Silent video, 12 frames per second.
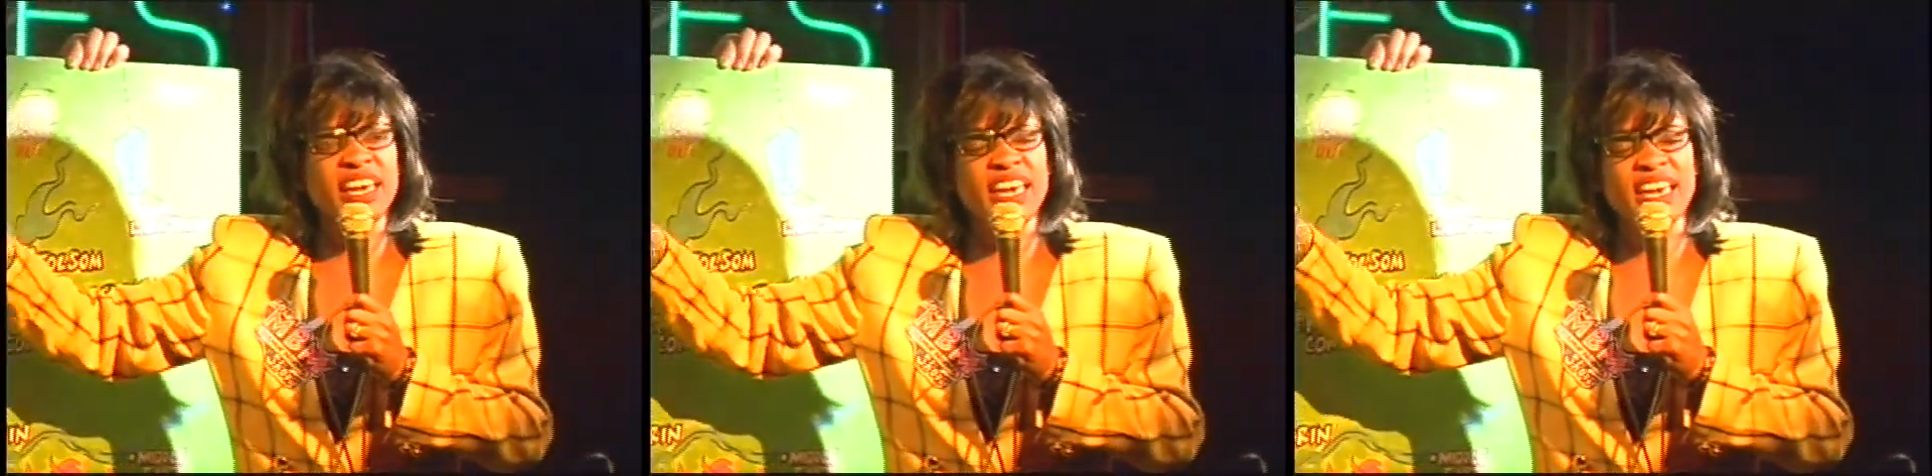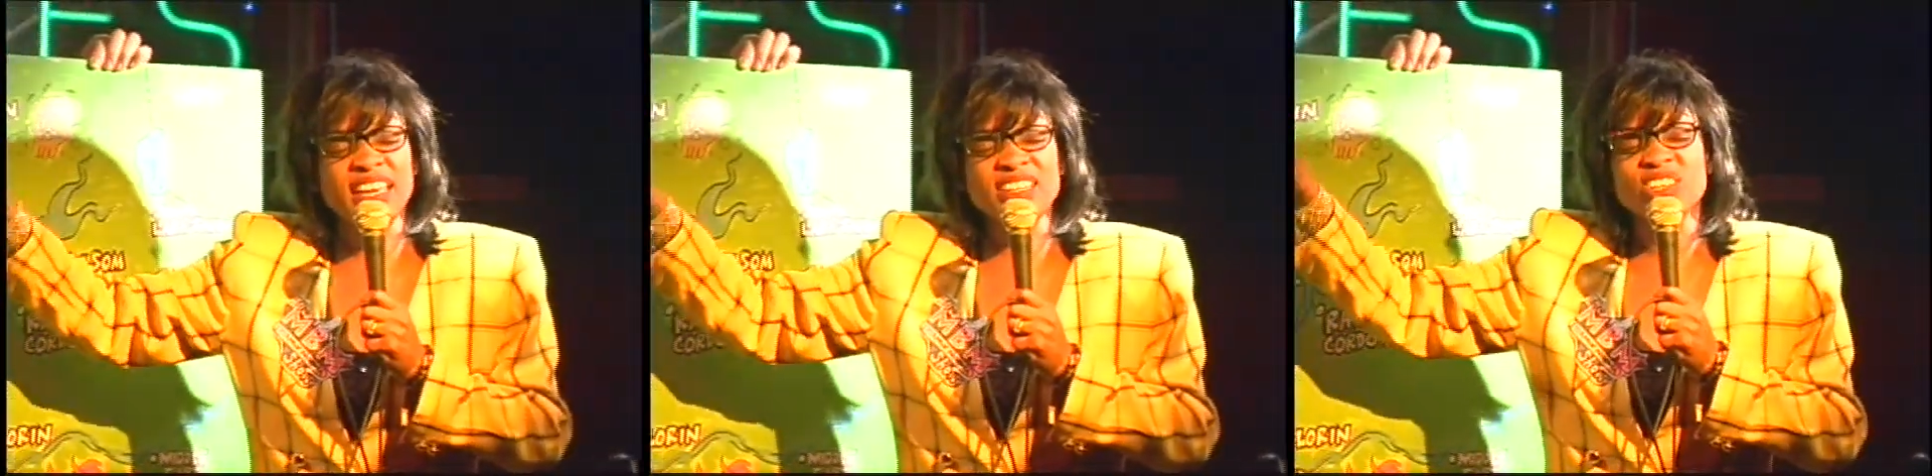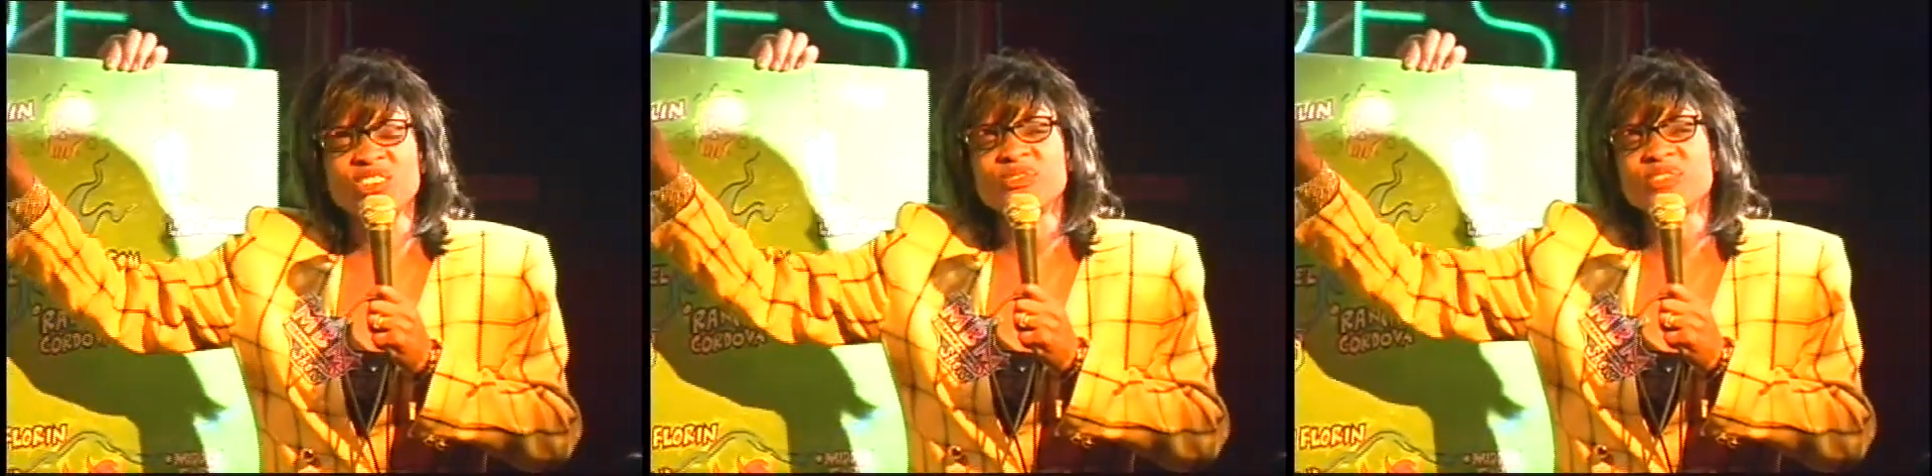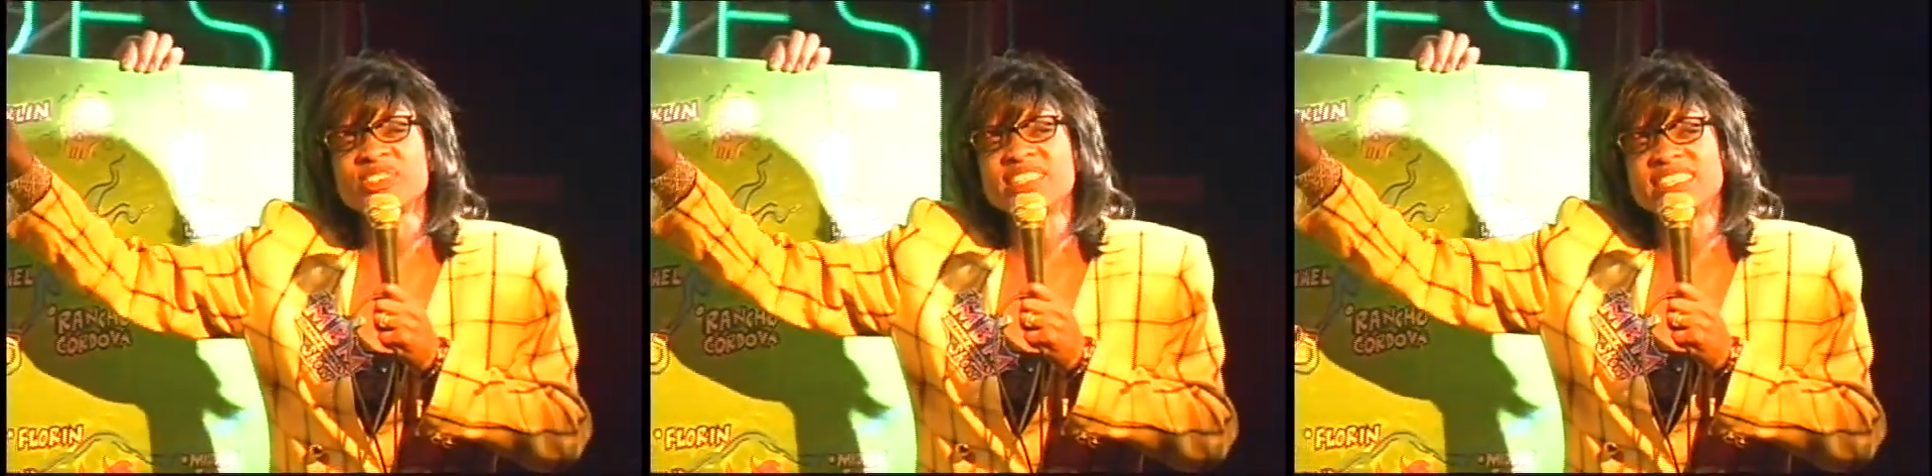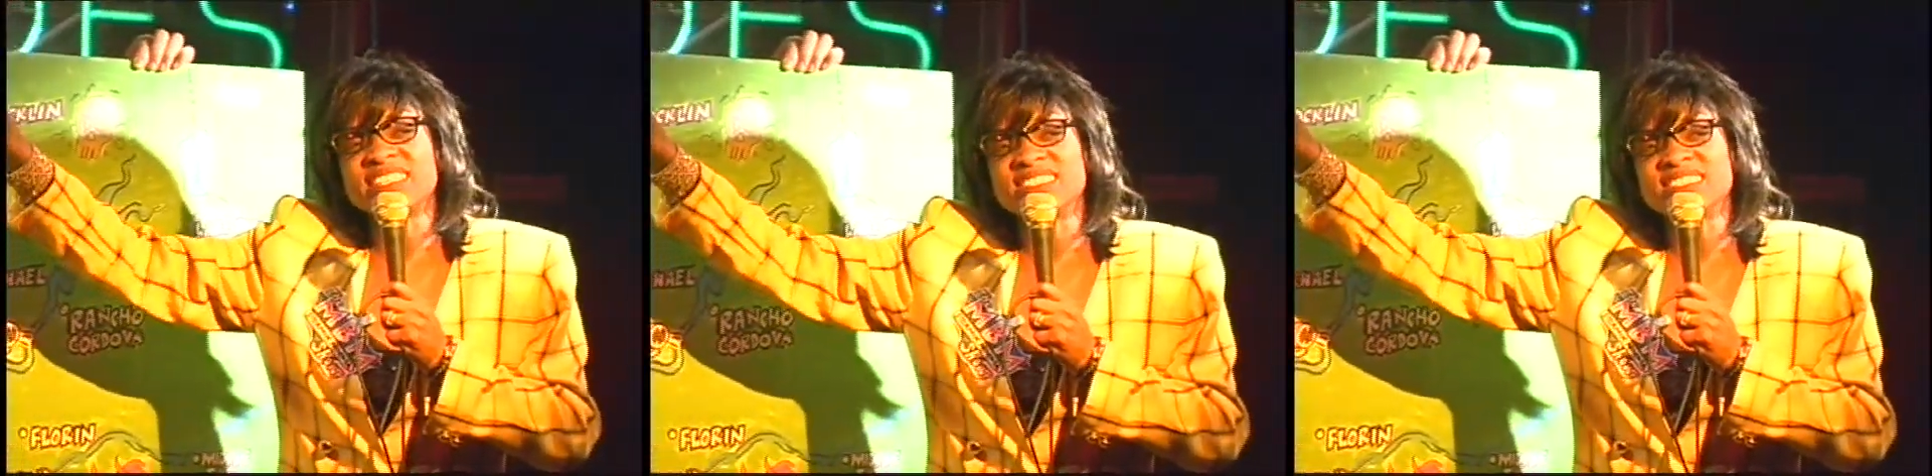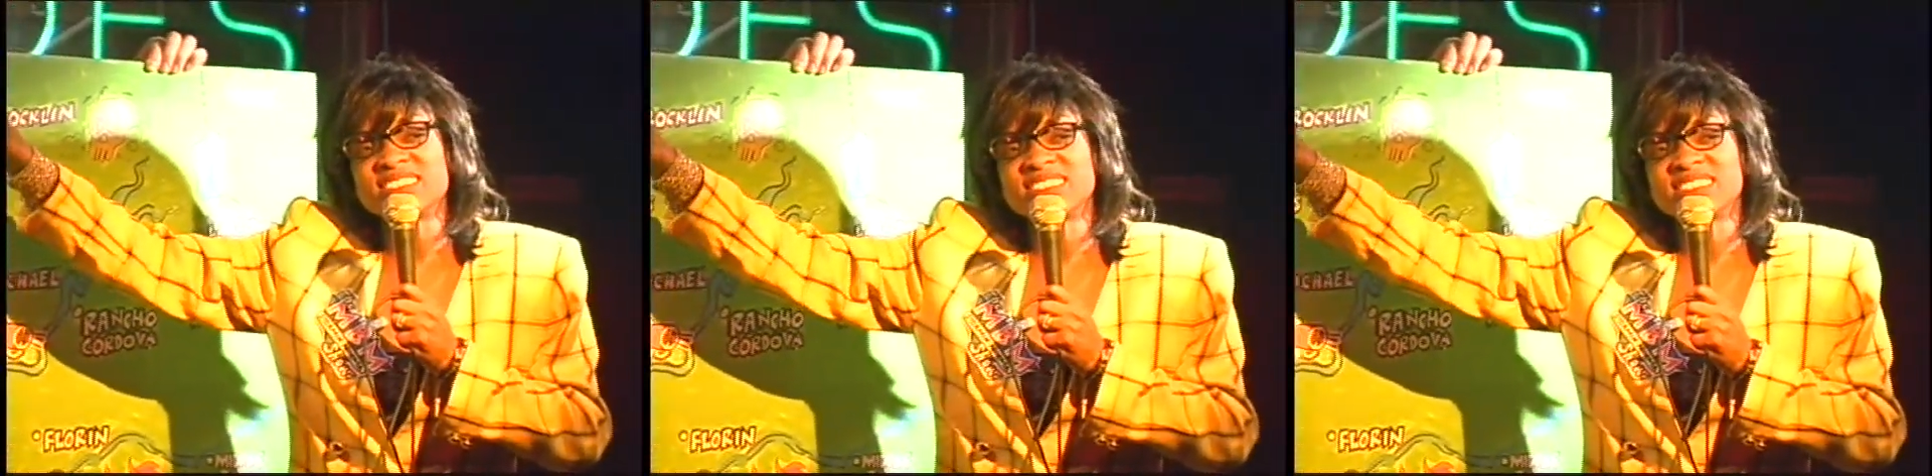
and over in